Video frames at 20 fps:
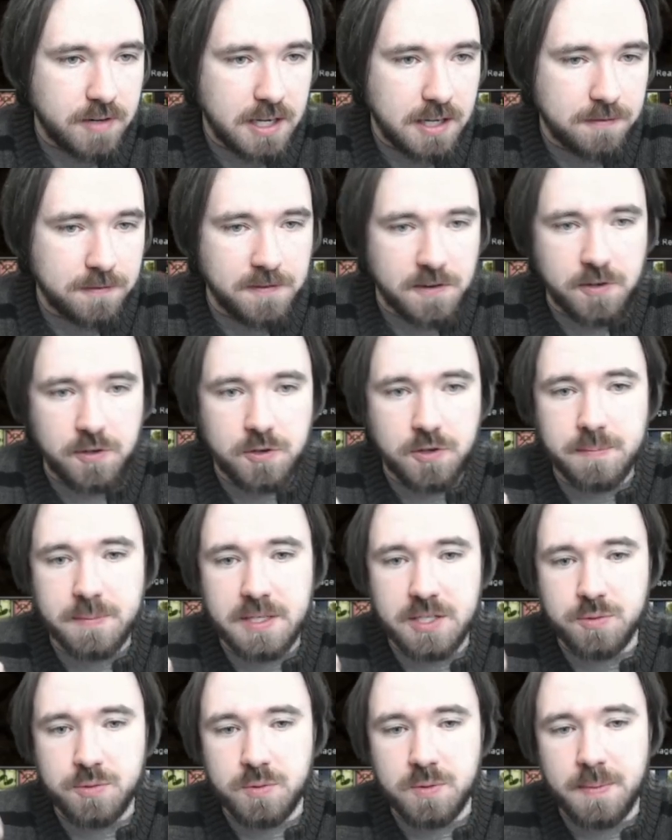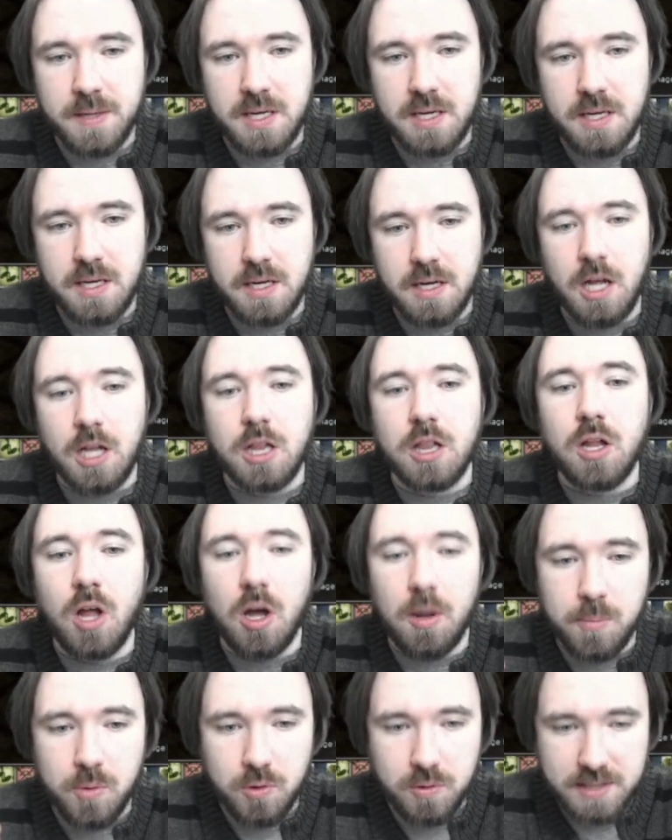for whom this would be a
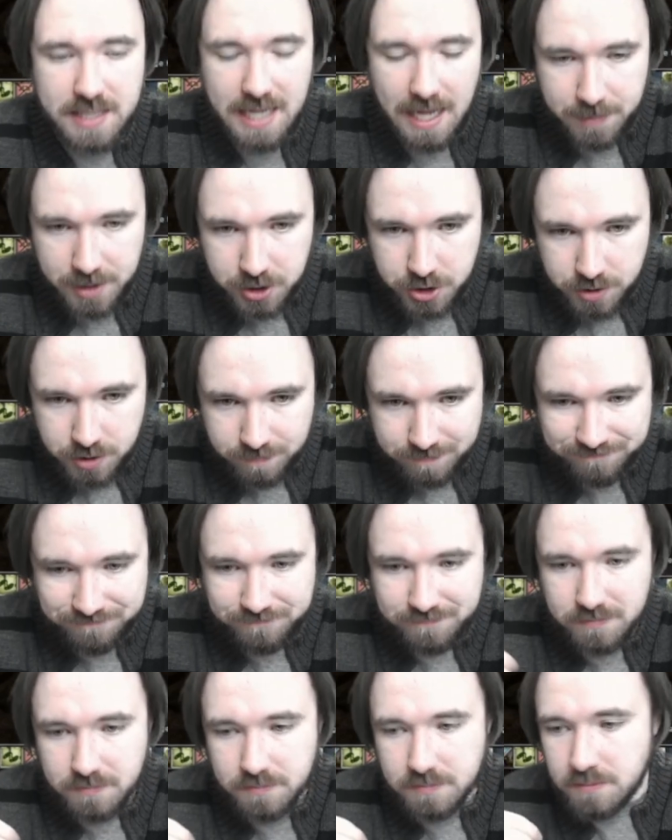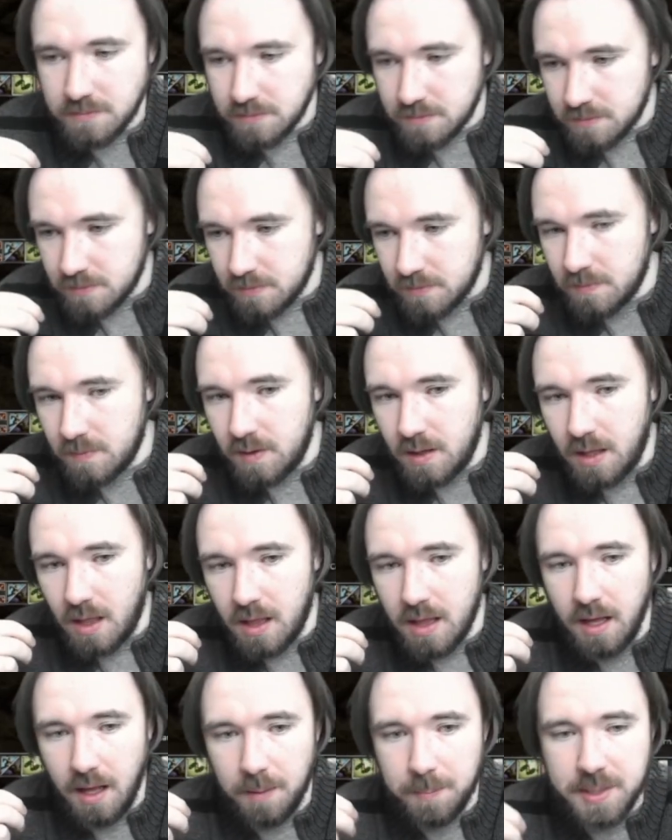lot more damage,
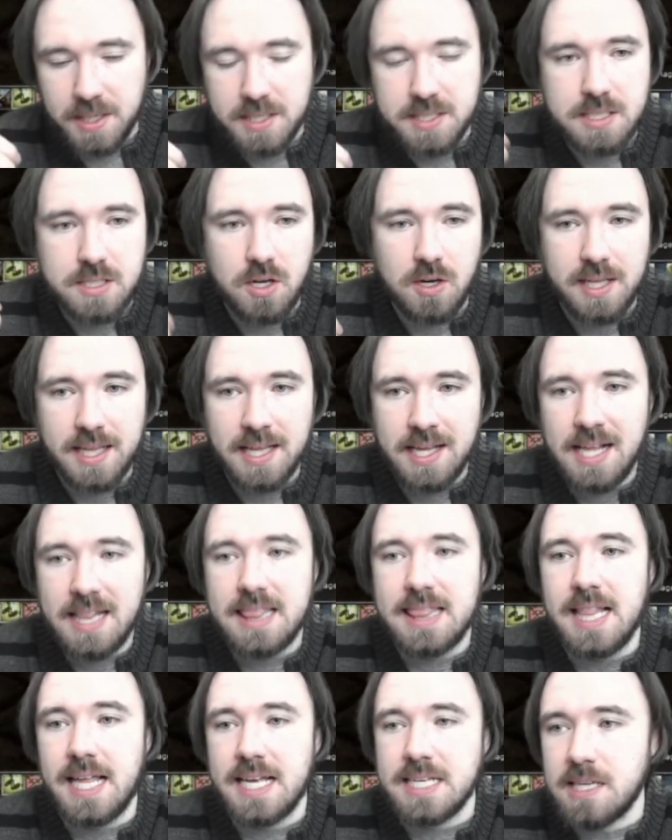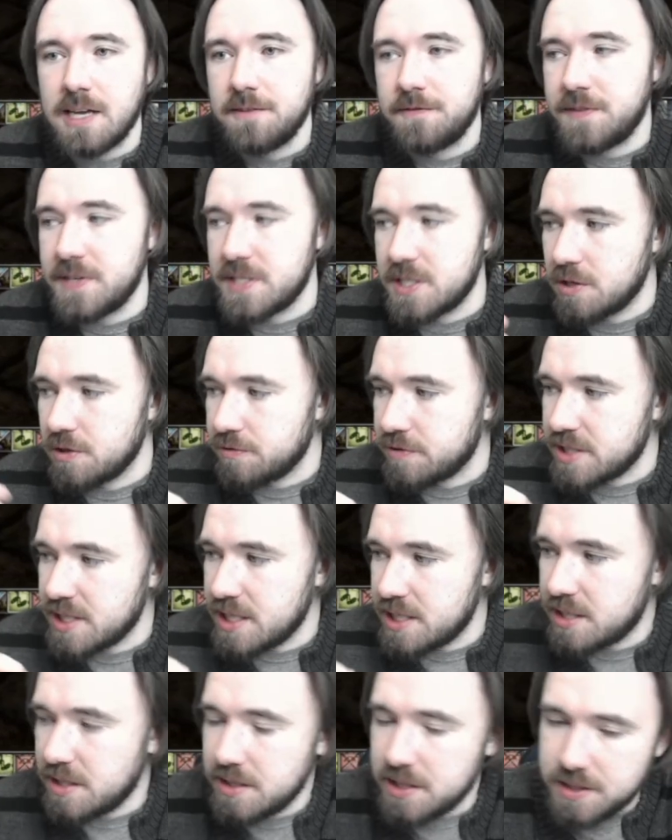because it's got less physical
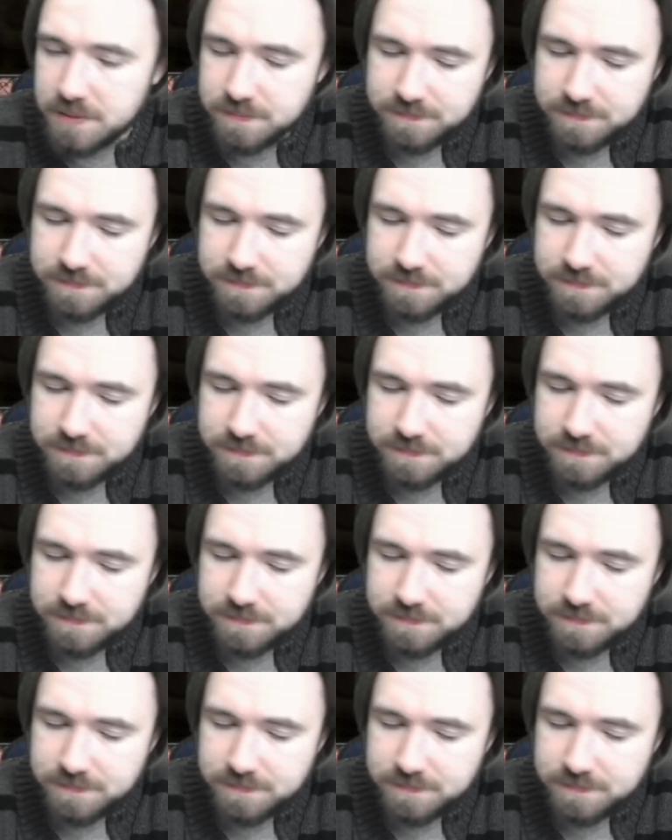resistance.